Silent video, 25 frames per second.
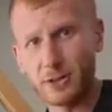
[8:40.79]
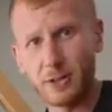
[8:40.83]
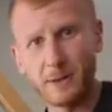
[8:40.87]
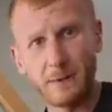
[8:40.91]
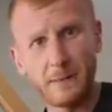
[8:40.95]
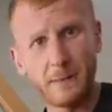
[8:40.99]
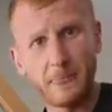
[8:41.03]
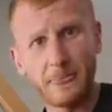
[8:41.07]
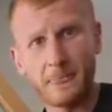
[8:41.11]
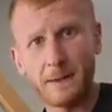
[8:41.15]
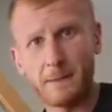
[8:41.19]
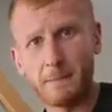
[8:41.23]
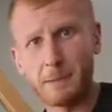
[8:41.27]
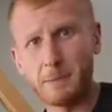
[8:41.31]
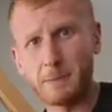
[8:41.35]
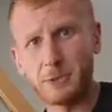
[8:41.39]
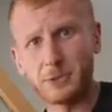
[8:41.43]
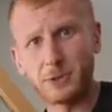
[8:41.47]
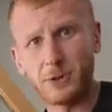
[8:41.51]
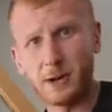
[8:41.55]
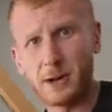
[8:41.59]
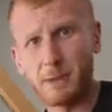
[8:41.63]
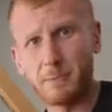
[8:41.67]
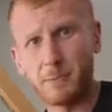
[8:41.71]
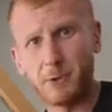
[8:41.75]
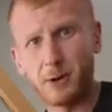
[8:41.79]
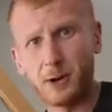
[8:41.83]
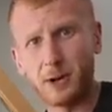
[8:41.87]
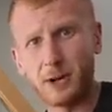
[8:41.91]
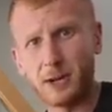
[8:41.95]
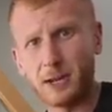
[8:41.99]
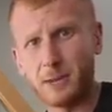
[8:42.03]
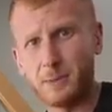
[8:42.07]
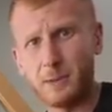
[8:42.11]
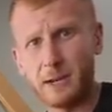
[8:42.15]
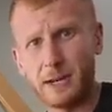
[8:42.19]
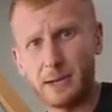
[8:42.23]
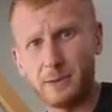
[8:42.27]
I remember trying
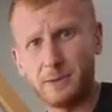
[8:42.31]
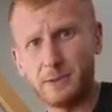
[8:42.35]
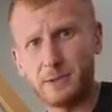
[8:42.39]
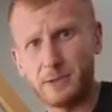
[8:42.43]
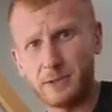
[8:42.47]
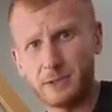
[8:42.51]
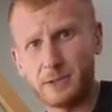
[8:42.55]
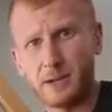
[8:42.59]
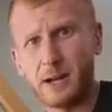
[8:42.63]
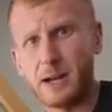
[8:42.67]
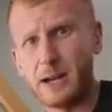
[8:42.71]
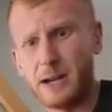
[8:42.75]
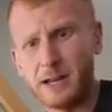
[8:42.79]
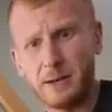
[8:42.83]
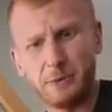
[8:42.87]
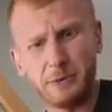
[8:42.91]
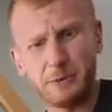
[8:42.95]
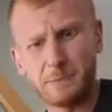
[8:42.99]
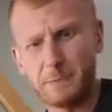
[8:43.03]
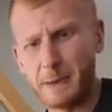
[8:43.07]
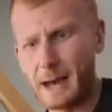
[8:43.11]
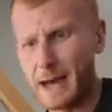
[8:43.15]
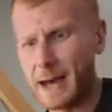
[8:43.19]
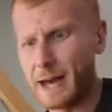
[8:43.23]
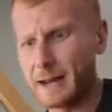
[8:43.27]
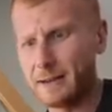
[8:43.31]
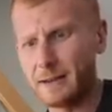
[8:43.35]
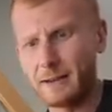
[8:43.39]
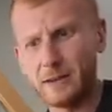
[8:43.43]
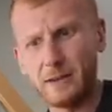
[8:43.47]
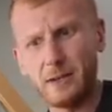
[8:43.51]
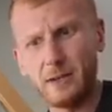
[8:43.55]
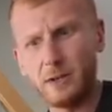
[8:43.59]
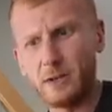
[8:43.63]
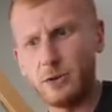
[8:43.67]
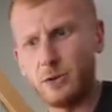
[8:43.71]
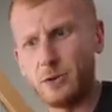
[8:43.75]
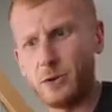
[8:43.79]
broccoli when it was bad,
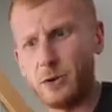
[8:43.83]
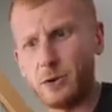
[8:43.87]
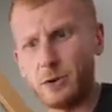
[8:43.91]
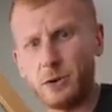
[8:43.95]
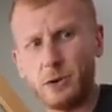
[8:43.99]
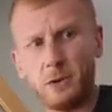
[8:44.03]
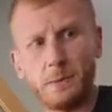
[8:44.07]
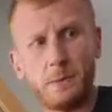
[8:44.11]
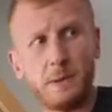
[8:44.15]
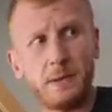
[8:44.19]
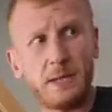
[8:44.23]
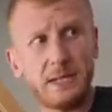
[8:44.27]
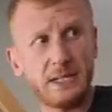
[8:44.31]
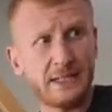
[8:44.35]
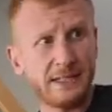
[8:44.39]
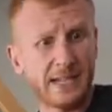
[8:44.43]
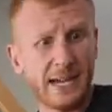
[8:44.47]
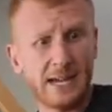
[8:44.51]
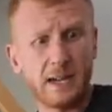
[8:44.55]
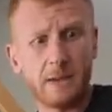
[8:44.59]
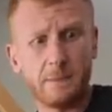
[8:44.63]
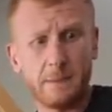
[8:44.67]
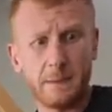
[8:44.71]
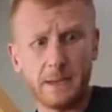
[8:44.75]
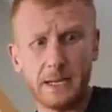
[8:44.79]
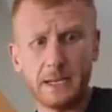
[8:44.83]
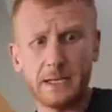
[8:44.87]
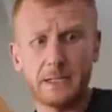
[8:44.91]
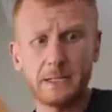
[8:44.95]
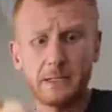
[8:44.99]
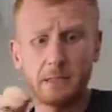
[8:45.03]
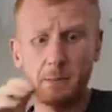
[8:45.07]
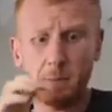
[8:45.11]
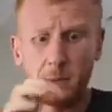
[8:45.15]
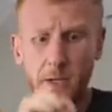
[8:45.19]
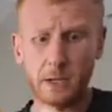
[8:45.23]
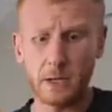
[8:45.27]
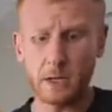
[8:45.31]
not good. But the salad bits,
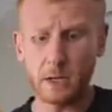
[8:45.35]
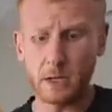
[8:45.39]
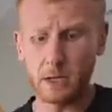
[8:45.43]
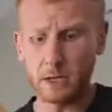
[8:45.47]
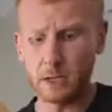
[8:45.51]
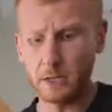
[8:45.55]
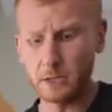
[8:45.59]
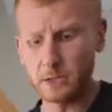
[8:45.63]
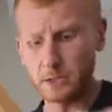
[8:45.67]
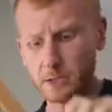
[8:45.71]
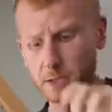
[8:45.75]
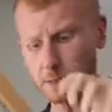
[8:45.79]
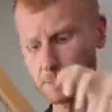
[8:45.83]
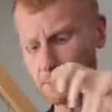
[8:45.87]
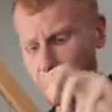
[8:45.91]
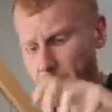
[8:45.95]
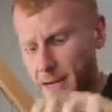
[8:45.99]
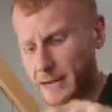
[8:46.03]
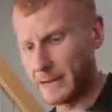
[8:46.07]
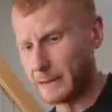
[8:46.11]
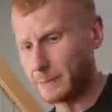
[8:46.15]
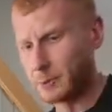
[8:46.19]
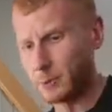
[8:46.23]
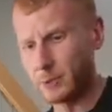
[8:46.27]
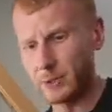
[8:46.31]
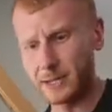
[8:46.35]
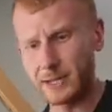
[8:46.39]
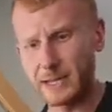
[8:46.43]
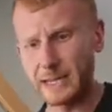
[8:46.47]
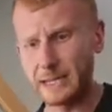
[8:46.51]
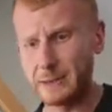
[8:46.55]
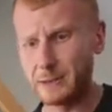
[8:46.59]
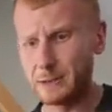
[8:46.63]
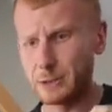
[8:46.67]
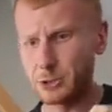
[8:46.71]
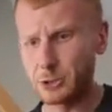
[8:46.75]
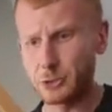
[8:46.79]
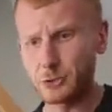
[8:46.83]
the bananas, the pineapple, the
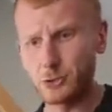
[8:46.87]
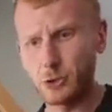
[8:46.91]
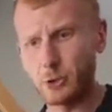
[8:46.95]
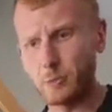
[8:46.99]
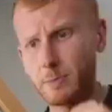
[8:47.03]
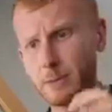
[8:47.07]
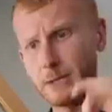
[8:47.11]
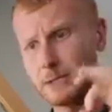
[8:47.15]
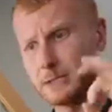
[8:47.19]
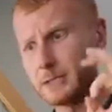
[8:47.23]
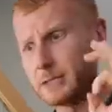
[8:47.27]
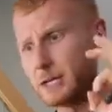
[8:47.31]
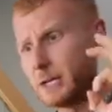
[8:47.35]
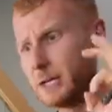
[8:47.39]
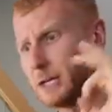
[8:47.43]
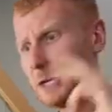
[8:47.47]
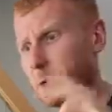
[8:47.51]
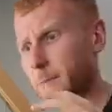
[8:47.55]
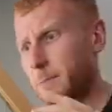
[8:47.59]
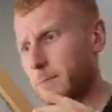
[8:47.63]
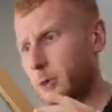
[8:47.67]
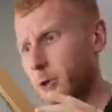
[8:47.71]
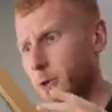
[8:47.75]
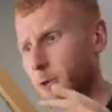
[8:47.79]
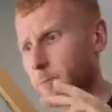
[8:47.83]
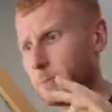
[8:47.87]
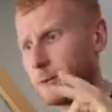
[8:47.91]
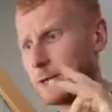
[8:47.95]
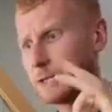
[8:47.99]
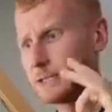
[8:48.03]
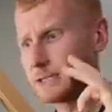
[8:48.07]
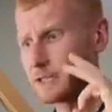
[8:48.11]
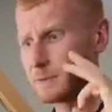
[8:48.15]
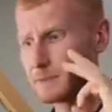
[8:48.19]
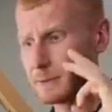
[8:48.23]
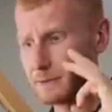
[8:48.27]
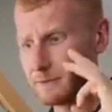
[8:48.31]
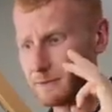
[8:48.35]
kiwis, the strawberries,
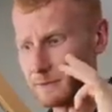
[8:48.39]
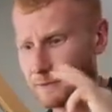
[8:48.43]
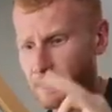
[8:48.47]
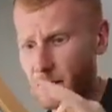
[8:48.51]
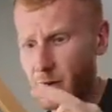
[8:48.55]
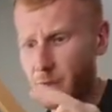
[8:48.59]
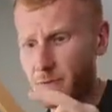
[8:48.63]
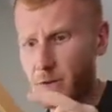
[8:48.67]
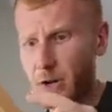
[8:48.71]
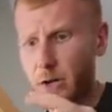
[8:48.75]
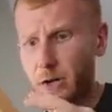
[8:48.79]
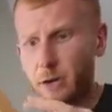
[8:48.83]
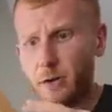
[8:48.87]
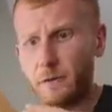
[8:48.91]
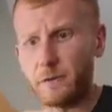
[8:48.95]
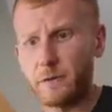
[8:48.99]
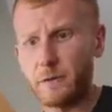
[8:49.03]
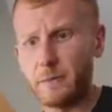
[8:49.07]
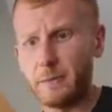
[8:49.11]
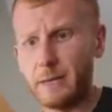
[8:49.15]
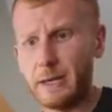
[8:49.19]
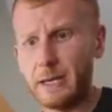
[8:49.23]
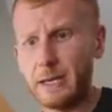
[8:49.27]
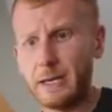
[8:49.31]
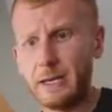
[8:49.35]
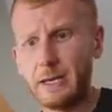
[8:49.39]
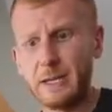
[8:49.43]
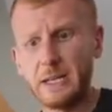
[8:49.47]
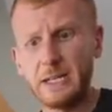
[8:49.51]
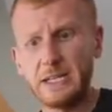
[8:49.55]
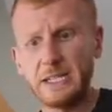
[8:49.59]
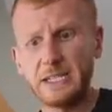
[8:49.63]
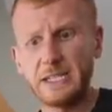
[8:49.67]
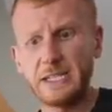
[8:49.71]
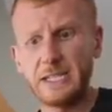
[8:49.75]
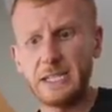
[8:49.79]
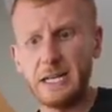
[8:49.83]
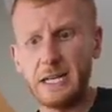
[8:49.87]
blueberries, they've been very, very good for me.
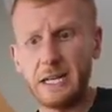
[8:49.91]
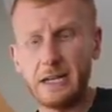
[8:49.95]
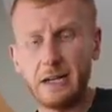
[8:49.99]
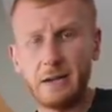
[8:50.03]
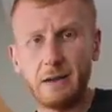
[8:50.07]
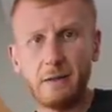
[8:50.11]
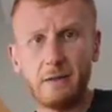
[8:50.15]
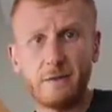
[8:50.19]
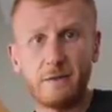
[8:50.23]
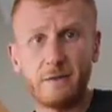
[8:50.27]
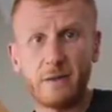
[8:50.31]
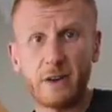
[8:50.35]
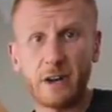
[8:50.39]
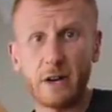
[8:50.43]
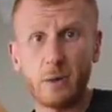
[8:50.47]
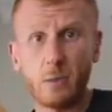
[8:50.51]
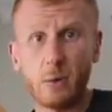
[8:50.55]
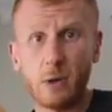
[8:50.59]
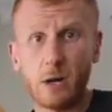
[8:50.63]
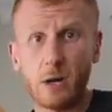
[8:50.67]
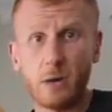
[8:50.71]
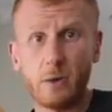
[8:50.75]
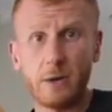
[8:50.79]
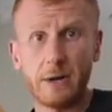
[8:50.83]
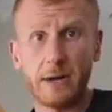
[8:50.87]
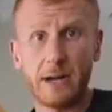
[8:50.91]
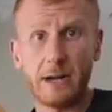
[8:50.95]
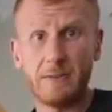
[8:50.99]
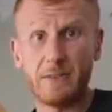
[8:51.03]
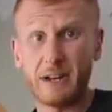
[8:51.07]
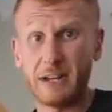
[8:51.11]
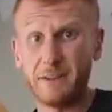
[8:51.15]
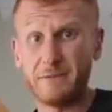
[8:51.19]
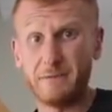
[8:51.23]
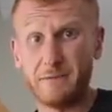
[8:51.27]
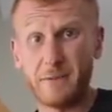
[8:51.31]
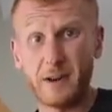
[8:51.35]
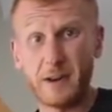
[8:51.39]
Sitting very well and have
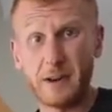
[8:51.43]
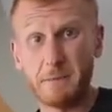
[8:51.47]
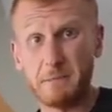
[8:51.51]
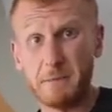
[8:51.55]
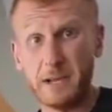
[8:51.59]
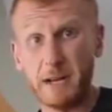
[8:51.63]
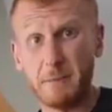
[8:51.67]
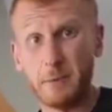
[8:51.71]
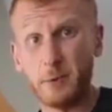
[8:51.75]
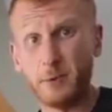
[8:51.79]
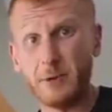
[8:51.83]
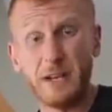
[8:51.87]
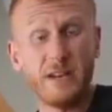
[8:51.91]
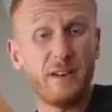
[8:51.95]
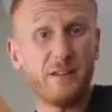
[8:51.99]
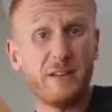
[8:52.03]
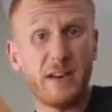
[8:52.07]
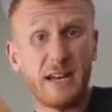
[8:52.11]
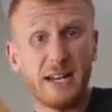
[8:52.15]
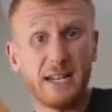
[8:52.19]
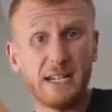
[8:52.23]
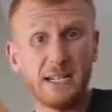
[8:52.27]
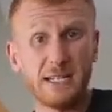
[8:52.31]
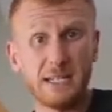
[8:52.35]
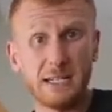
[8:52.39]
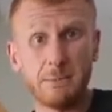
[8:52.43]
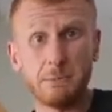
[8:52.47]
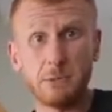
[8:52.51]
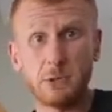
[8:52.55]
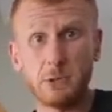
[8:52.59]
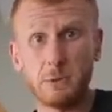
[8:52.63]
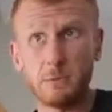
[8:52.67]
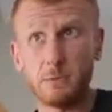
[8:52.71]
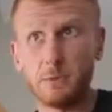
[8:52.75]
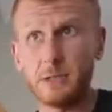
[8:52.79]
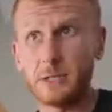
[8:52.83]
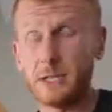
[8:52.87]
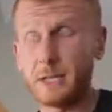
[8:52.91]
had very minimal, if any,
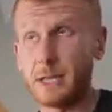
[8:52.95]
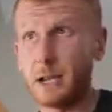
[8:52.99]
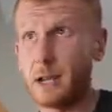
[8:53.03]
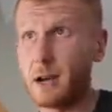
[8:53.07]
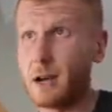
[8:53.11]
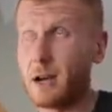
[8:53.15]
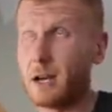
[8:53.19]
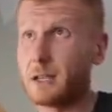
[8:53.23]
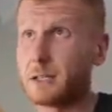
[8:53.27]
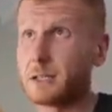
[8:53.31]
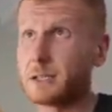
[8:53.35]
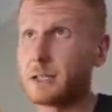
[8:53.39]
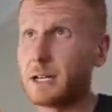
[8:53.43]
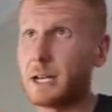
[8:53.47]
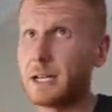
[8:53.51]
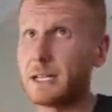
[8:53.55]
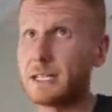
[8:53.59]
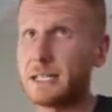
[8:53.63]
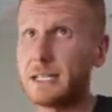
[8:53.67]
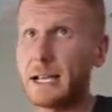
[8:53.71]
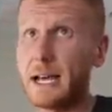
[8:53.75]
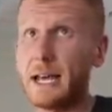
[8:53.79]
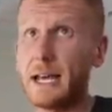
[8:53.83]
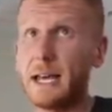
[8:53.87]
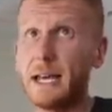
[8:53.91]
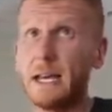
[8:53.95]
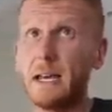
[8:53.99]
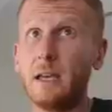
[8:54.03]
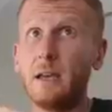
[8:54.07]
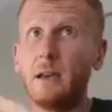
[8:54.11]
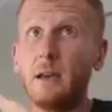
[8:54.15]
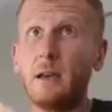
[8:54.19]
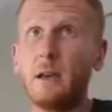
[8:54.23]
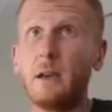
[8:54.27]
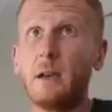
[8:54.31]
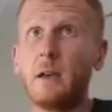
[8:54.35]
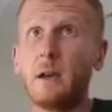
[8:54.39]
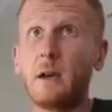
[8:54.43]
symptoms in the last, I'd say,
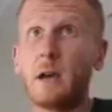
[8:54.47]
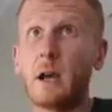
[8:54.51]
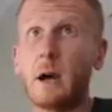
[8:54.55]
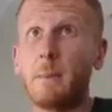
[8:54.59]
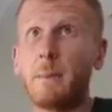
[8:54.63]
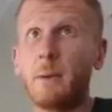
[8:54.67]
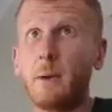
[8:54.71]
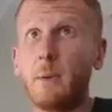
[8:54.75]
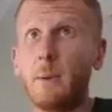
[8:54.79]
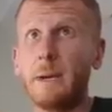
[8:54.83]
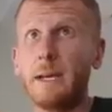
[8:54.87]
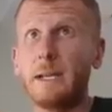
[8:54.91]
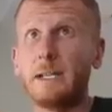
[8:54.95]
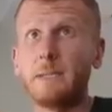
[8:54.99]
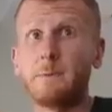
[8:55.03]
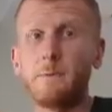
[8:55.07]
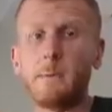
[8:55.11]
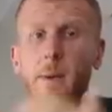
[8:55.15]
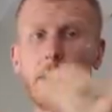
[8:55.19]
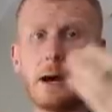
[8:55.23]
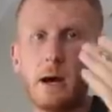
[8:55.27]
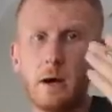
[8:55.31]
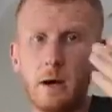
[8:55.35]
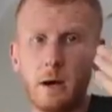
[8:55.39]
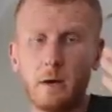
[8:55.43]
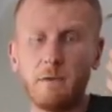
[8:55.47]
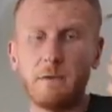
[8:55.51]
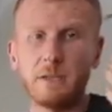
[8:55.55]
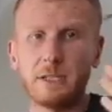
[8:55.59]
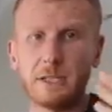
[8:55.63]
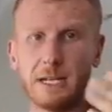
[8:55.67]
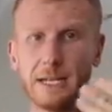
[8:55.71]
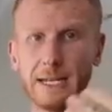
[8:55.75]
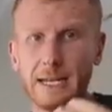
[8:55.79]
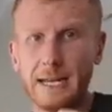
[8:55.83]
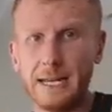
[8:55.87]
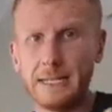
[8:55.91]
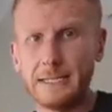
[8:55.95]
couple of weeks, bar
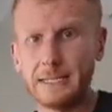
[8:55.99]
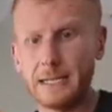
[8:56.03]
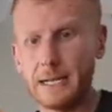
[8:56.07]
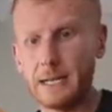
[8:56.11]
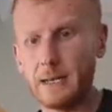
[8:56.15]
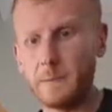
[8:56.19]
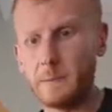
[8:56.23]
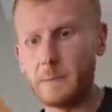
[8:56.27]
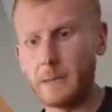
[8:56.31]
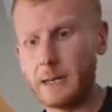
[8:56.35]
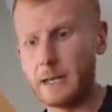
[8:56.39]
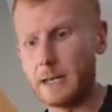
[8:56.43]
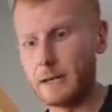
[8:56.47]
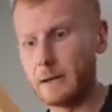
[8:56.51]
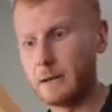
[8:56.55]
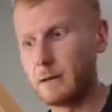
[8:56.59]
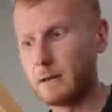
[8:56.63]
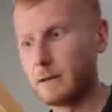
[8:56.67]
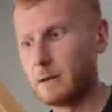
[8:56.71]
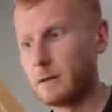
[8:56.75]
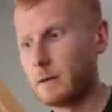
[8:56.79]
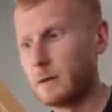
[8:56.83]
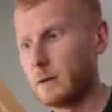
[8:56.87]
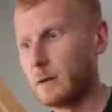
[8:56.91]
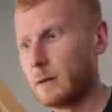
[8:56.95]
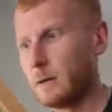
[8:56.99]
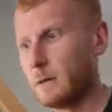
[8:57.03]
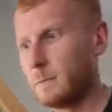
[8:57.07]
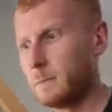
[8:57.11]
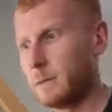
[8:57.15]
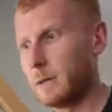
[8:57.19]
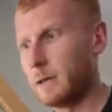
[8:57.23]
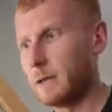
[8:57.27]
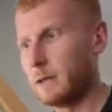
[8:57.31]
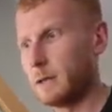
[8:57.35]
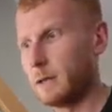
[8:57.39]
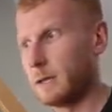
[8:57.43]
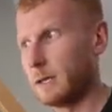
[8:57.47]
obviously Italy being
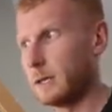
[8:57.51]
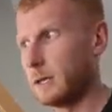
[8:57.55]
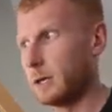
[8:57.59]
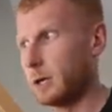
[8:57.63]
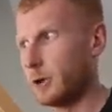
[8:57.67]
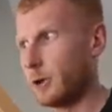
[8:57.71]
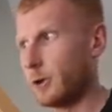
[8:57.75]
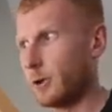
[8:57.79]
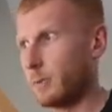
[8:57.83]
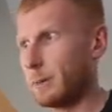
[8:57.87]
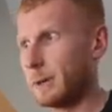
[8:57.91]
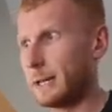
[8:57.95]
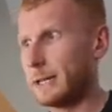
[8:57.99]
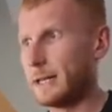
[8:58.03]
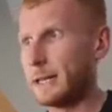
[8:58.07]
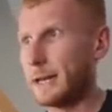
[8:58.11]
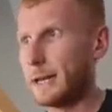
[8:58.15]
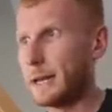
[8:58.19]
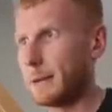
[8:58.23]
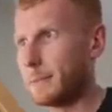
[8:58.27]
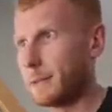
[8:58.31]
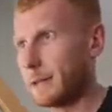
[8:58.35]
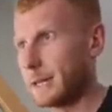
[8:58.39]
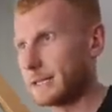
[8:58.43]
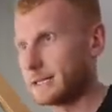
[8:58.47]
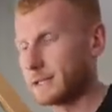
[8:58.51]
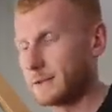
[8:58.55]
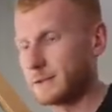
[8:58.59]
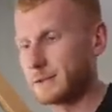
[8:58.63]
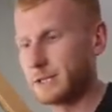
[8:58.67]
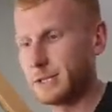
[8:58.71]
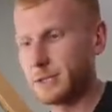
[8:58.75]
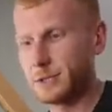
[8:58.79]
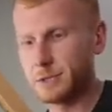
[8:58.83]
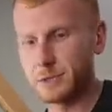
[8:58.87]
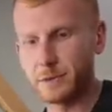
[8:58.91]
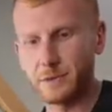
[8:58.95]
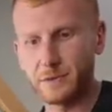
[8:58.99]
the anomaly there, but that's
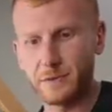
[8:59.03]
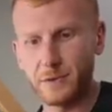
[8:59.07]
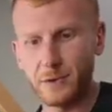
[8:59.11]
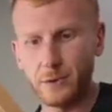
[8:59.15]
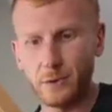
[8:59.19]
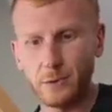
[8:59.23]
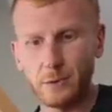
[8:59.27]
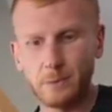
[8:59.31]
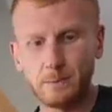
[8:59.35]
obviously because of the food.